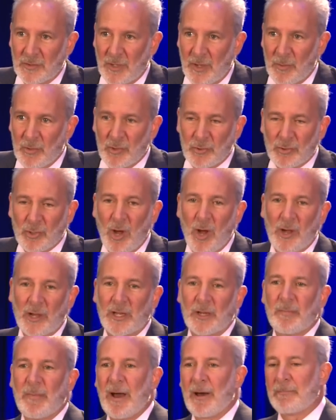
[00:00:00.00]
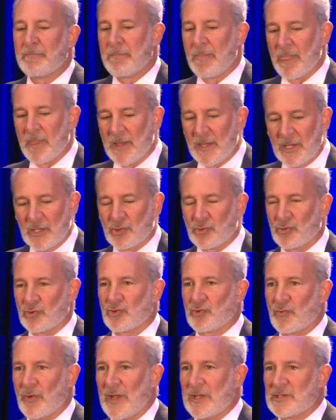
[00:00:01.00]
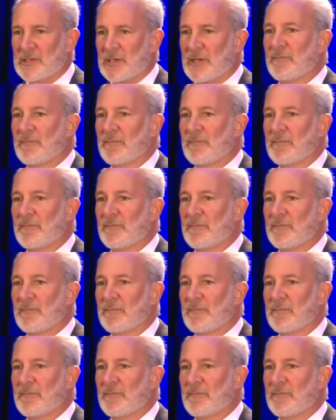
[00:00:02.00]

I mean, you're talking about interest rates